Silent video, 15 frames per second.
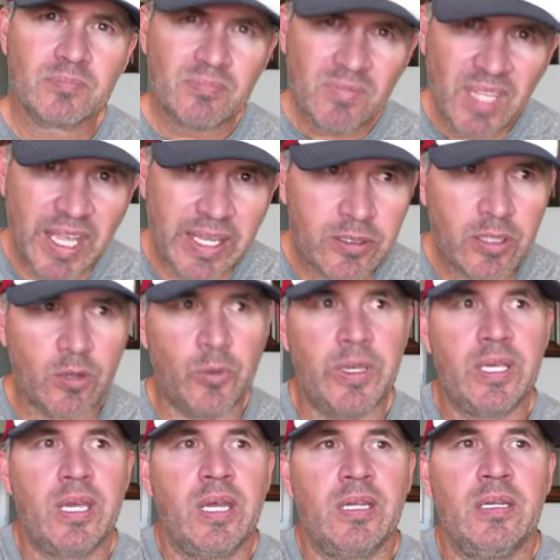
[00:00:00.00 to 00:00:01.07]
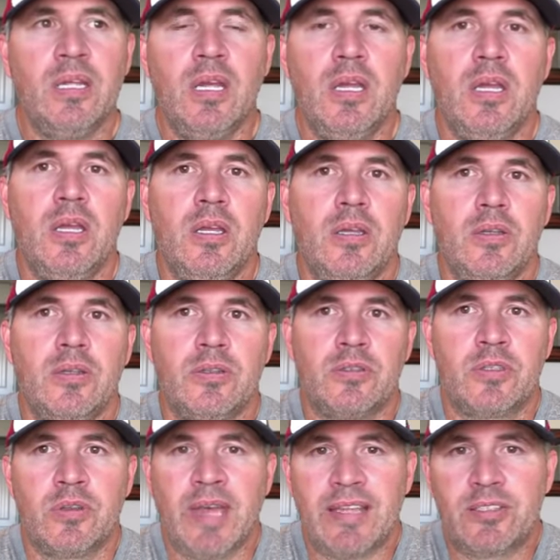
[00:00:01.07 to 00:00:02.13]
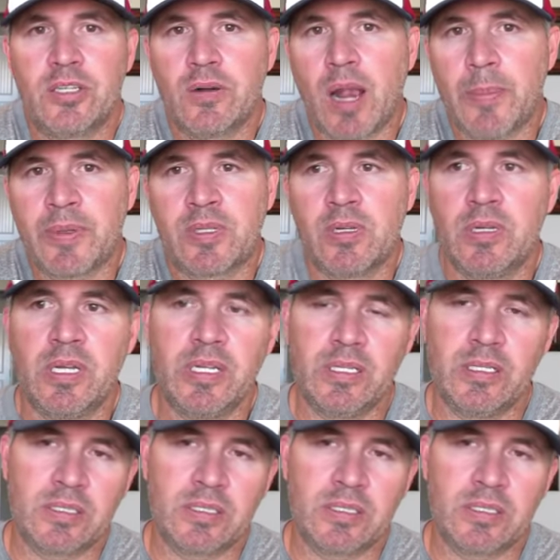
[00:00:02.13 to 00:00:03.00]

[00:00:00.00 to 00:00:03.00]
into the weekend. So that's your opportunity.